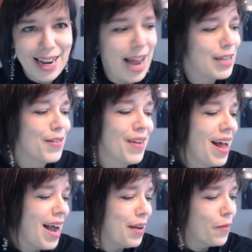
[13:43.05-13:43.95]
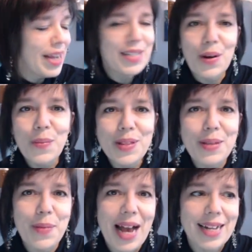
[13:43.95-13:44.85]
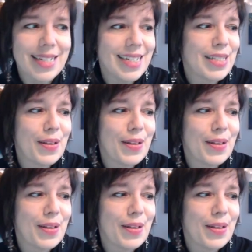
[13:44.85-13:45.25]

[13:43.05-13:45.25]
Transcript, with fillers: I wait to open the packages,